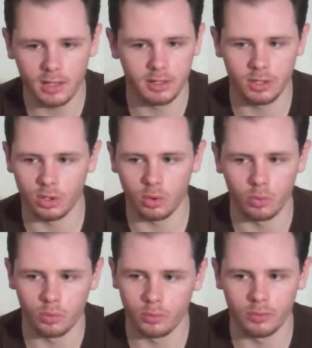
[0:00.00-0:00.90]
you
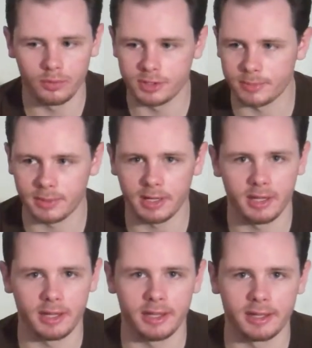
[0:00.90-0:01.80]
know, some kind
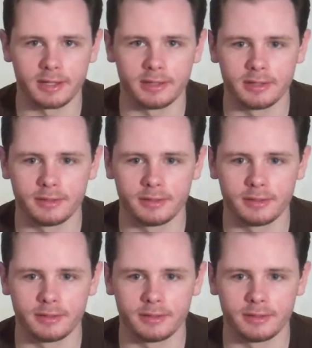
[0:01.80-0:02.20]
of like